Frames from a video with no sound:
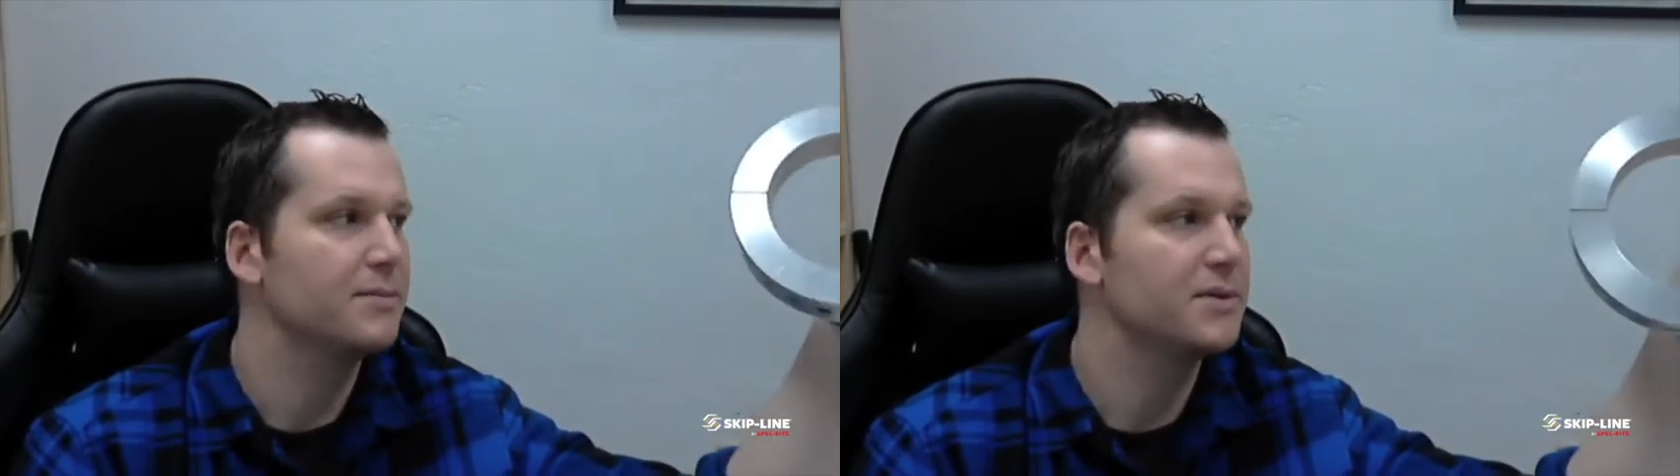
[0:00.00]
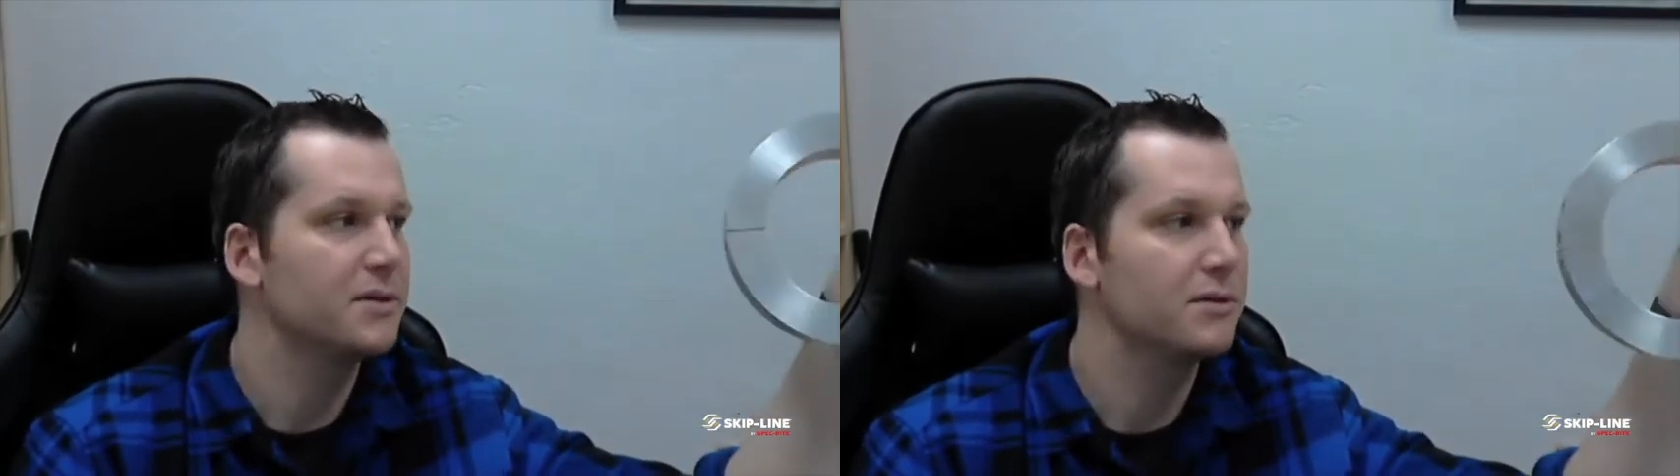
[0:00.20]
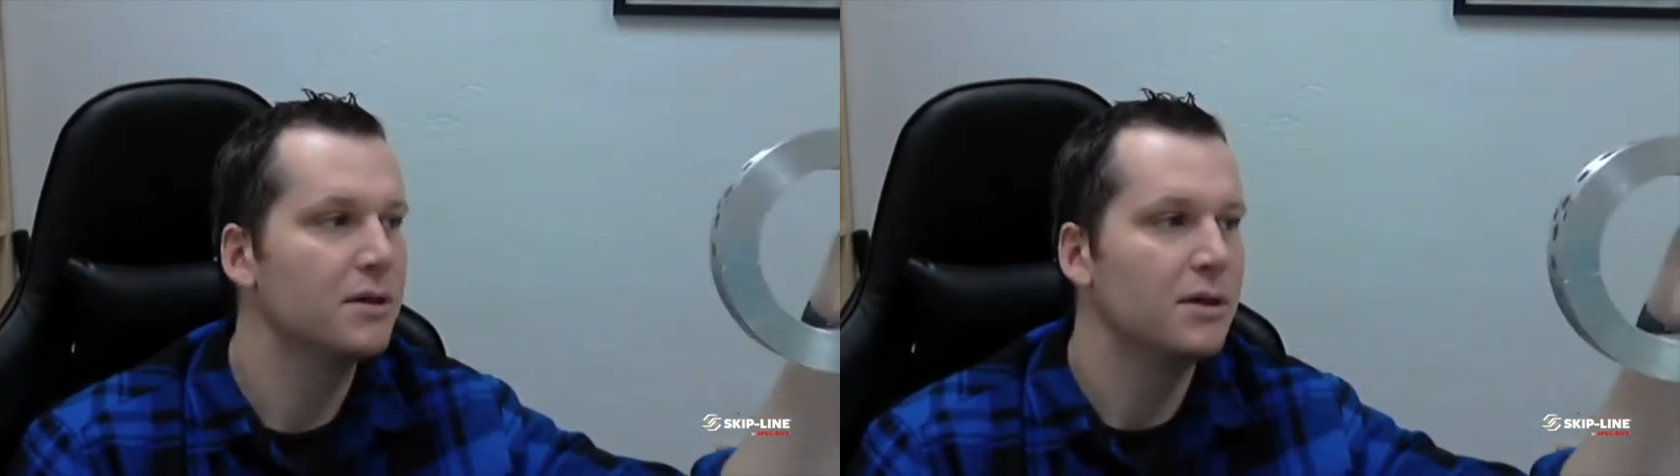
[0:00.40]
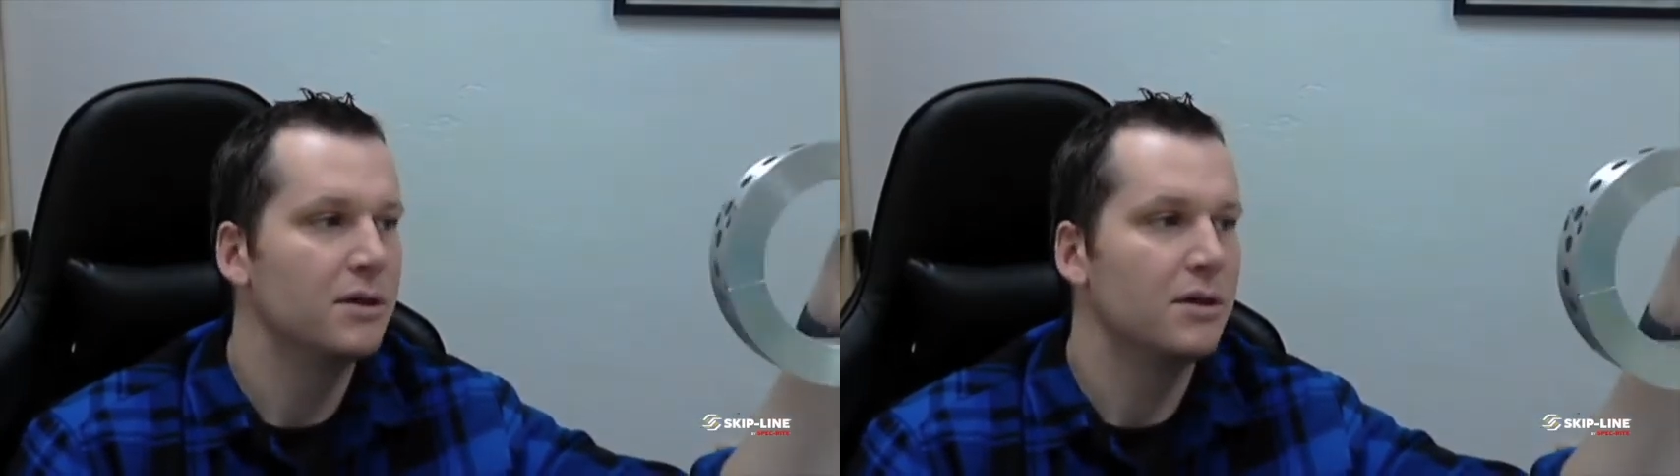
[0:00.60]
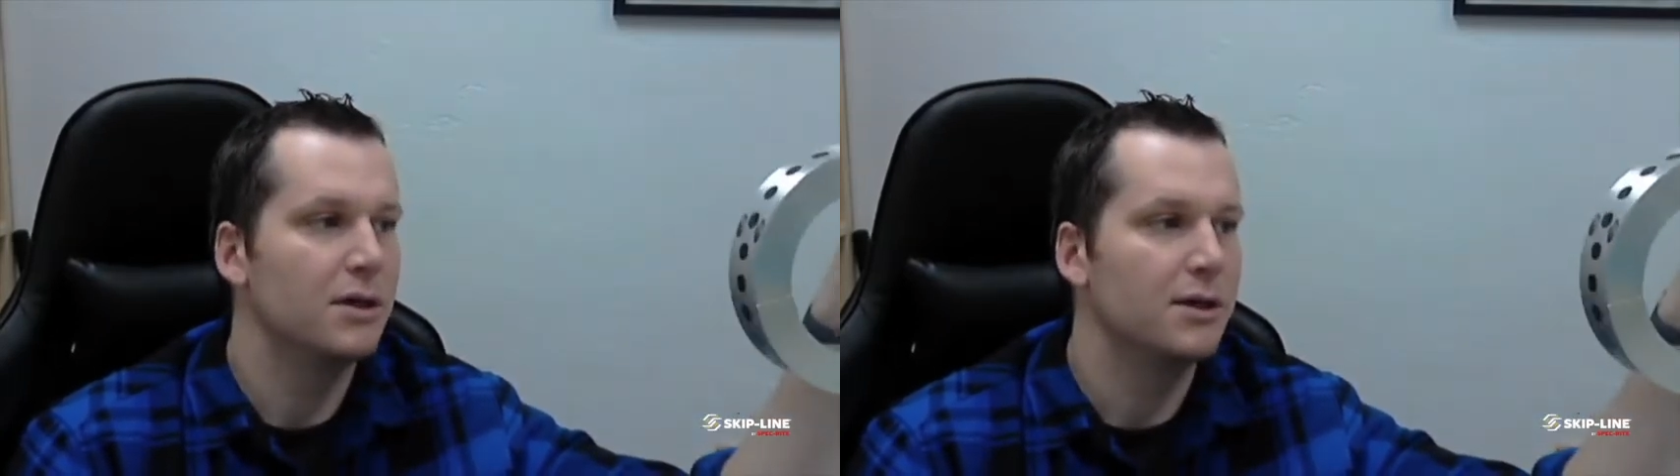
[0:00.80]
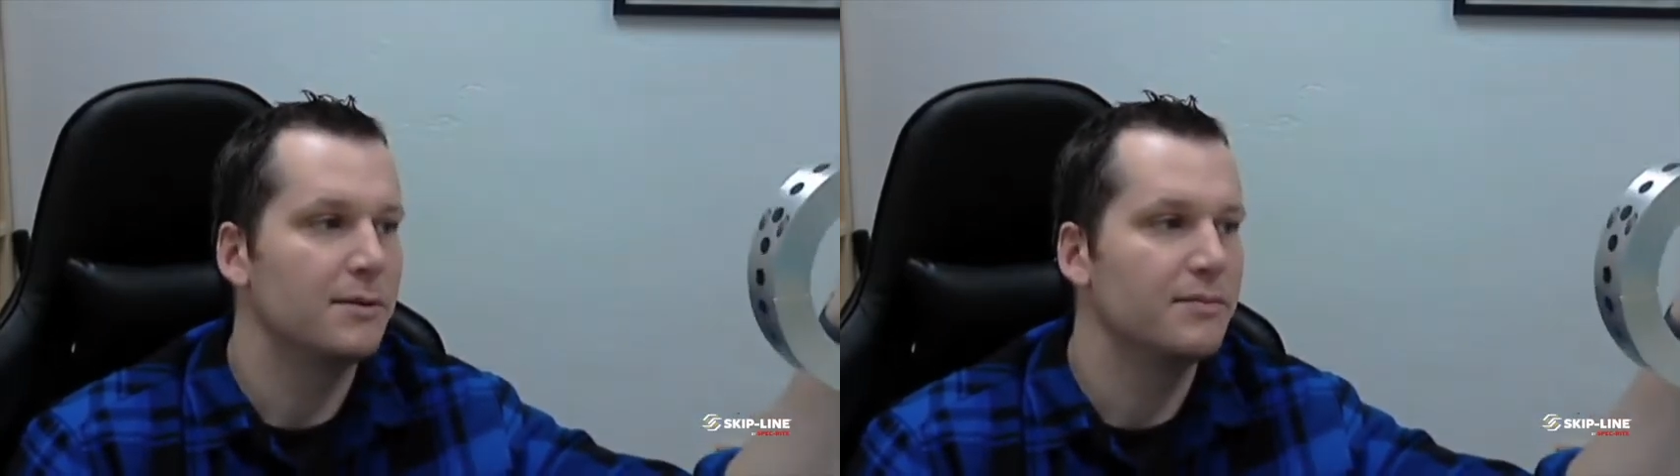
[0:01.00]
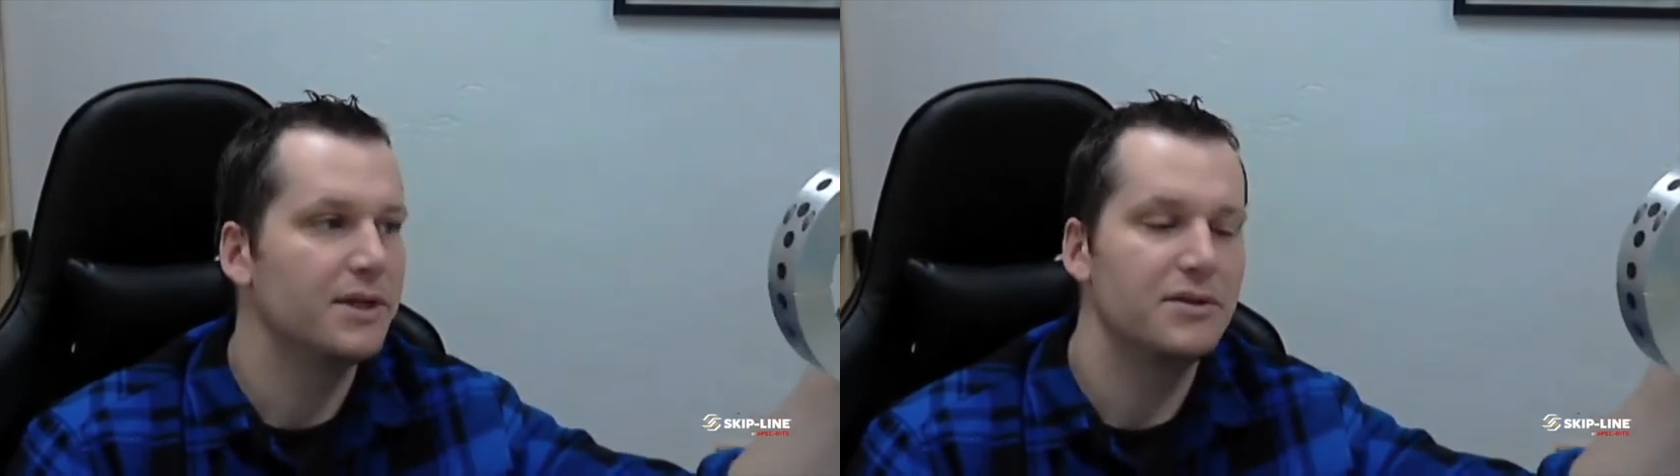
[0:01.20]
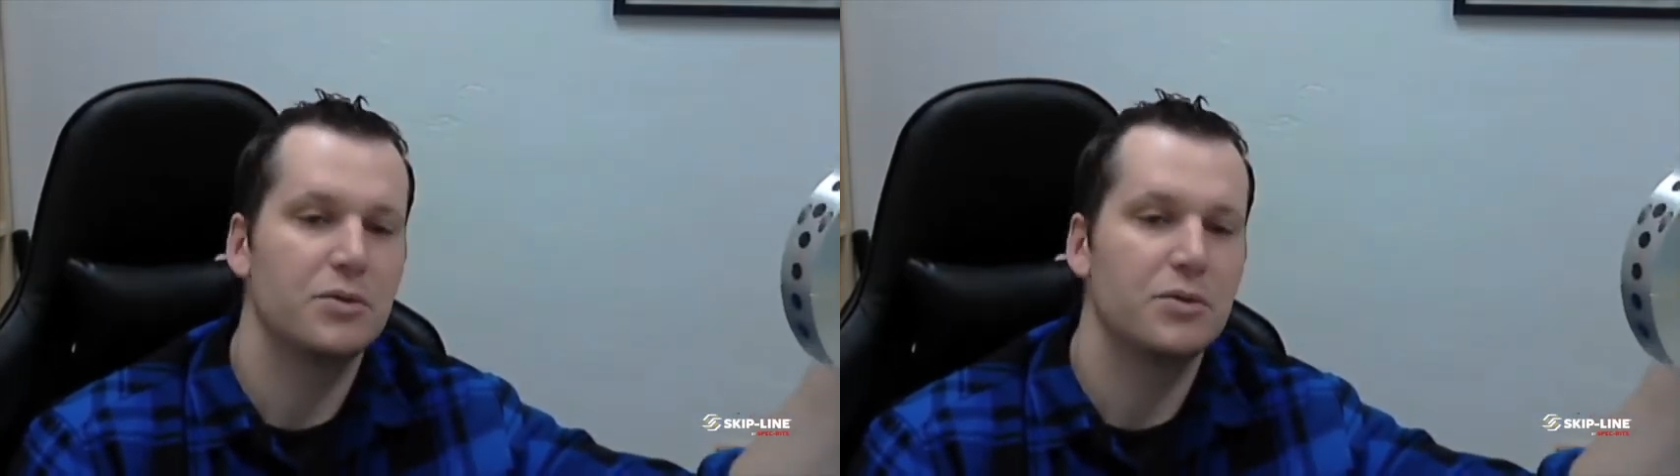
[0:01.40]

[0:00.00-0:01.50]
So each